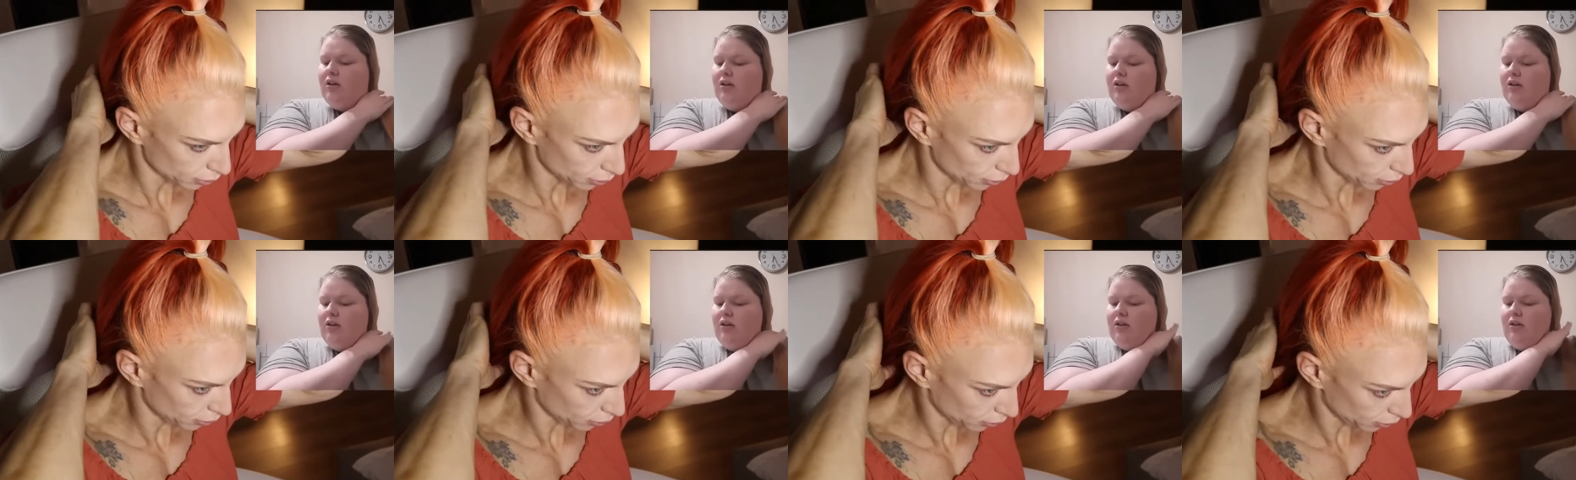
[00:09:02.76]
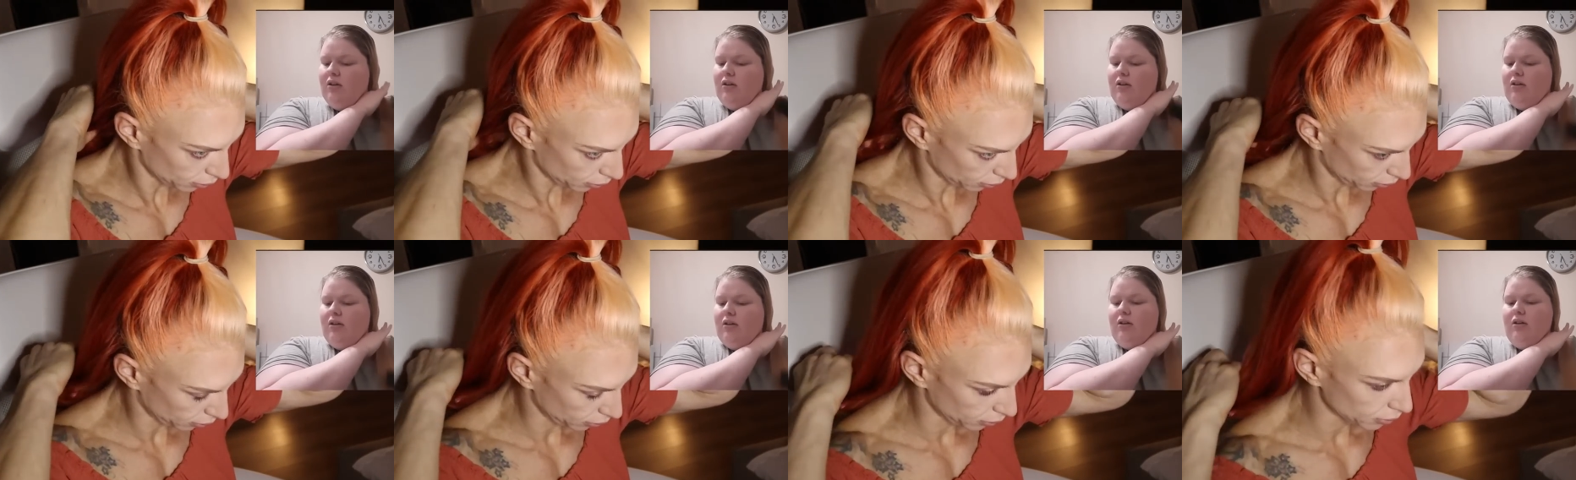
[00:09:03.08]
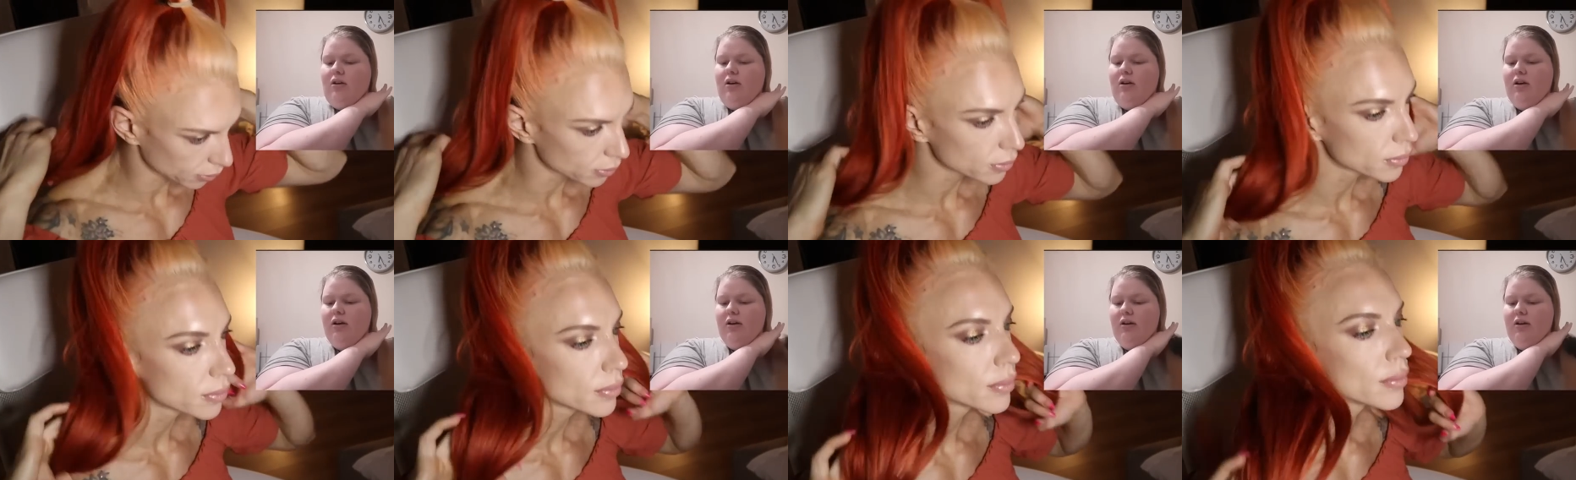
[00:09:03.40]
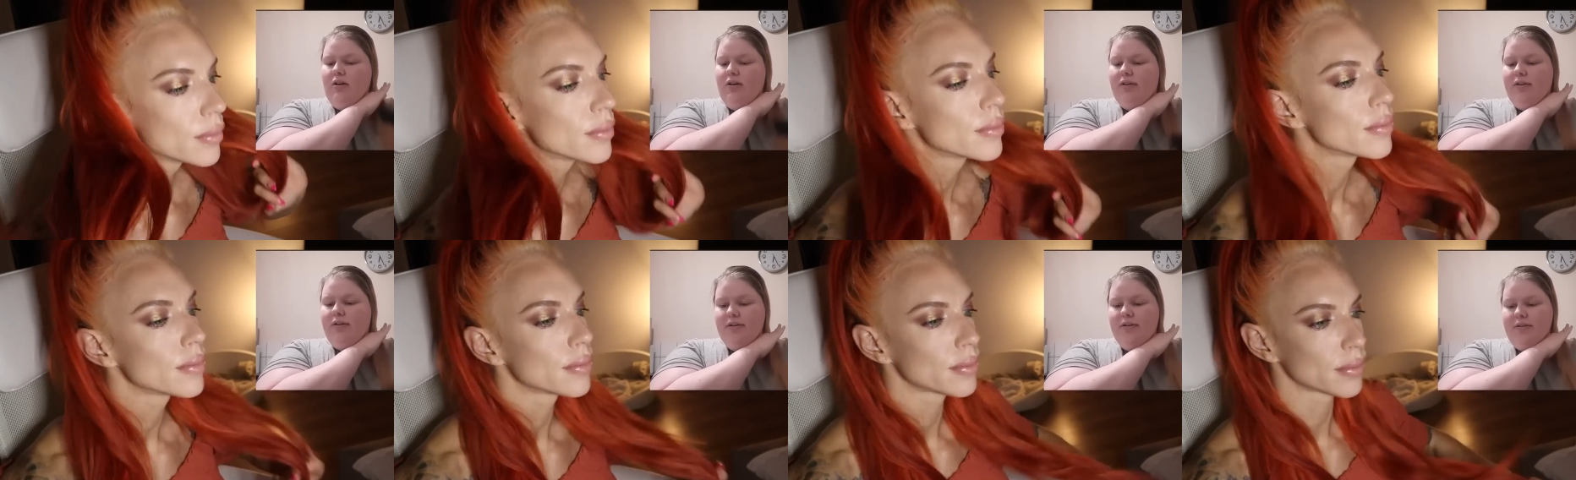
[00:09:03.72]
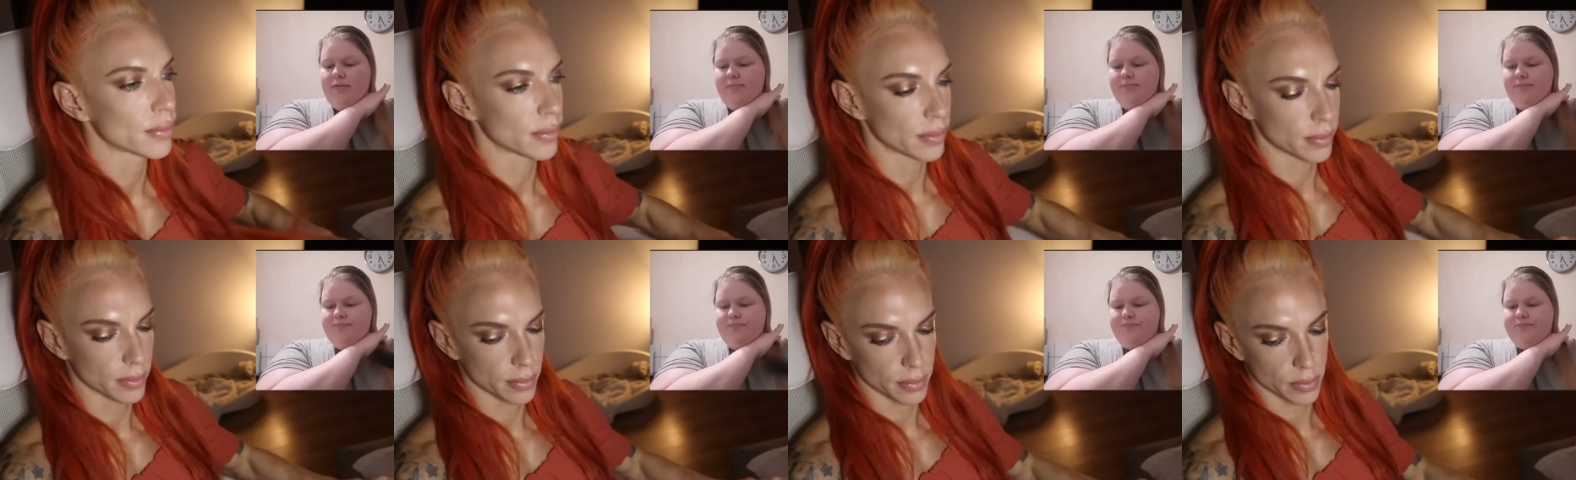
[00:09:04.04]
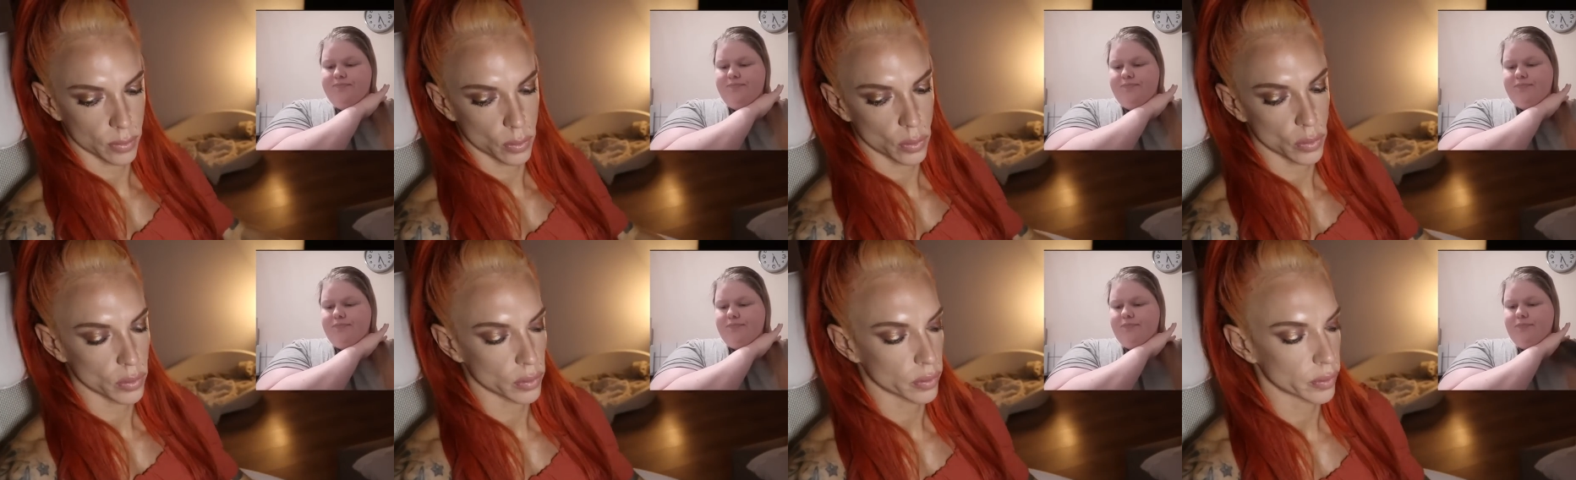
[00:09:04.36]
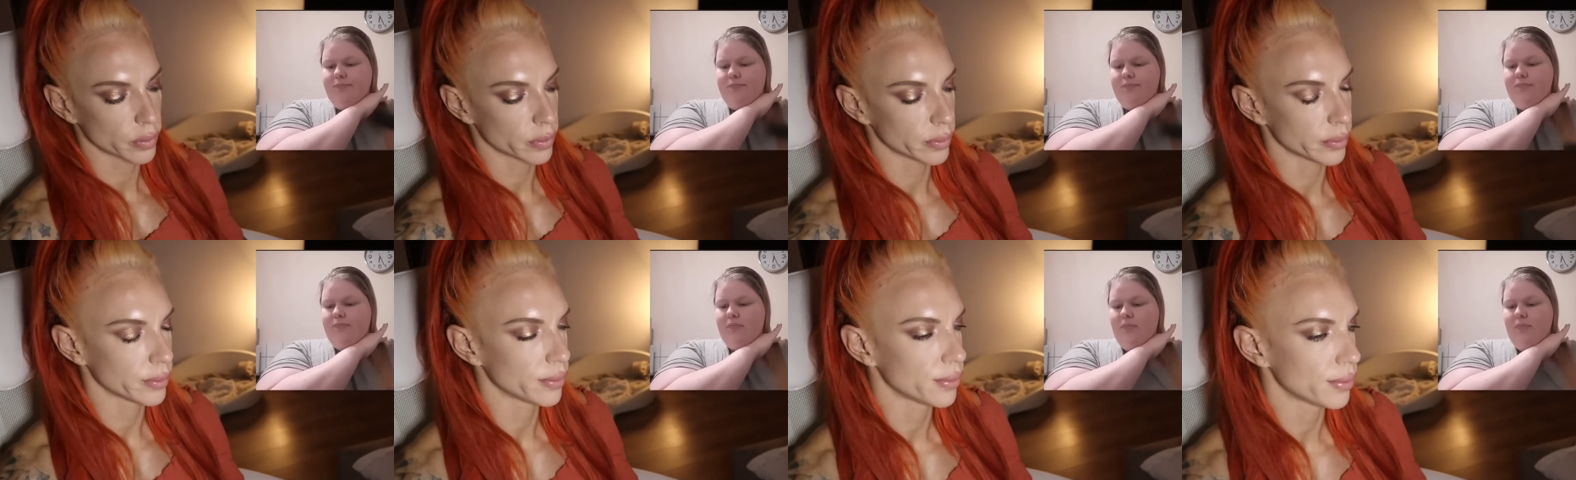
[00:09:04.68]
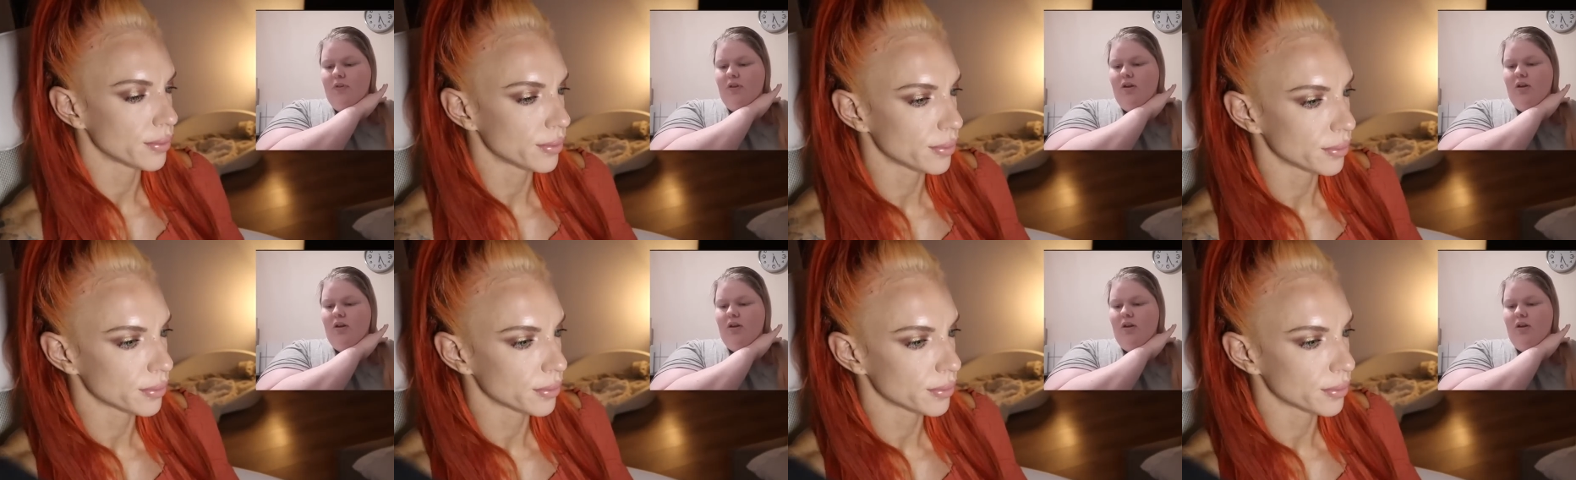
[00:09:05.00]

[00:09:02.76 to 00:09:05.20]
[no speech]